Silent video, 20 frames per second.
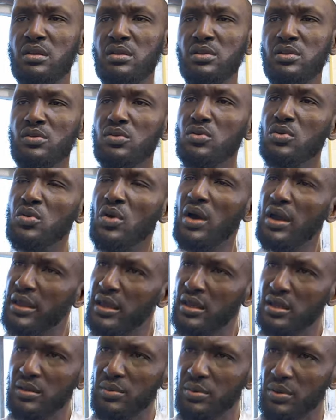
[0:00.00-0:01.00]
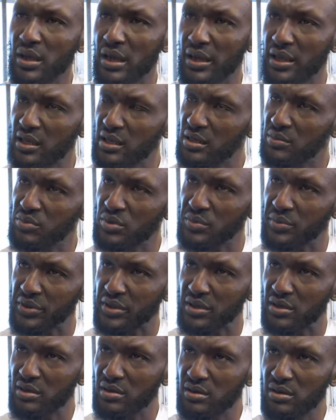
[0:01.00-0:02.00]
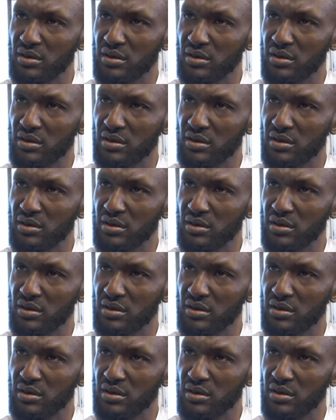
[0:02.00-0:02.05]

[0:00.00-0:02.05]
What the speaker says: So, you, I get them for picking.